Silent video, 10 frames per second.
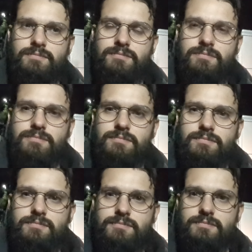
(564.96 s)

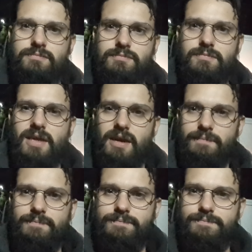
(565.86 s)

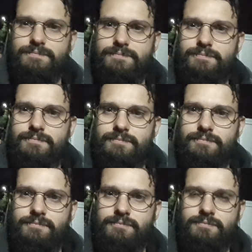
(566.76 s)

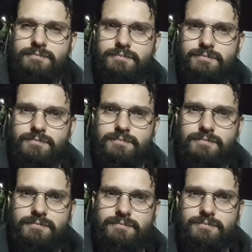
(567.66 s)

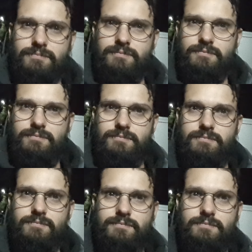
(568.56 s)

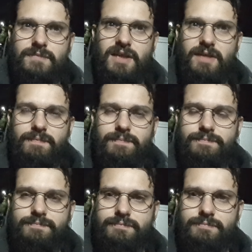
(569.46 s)

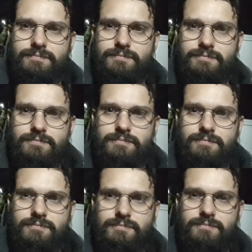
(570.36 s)

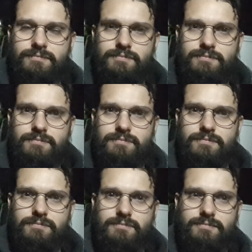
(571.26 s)

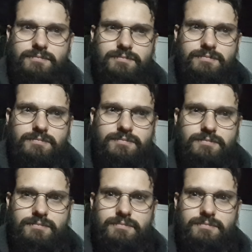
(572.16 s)
(not speaking)